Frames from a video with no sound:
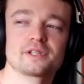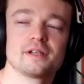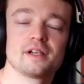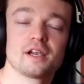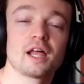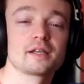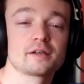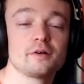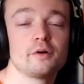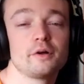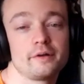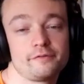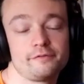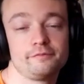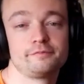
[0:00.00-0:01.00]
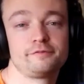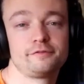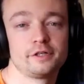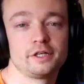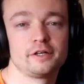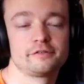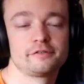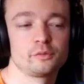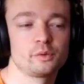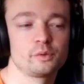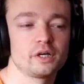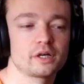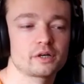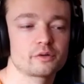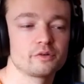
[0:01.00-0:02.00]
like for
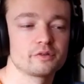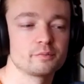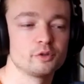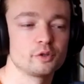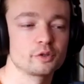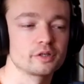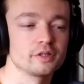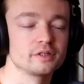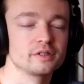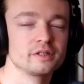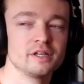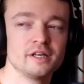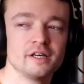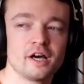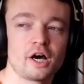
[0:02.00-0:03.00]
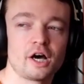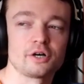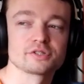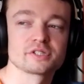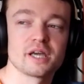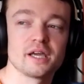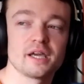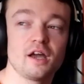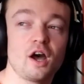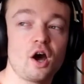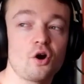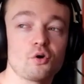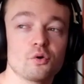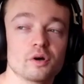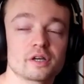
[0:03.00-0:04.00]
work with Morgan, I'll say,
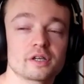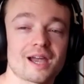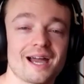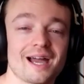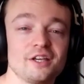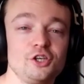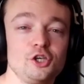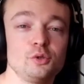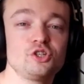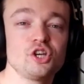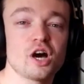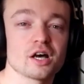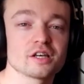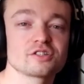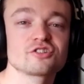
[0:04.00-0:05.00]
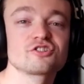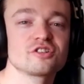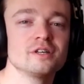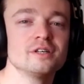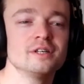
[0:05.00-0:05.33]
"Oh, can you just?"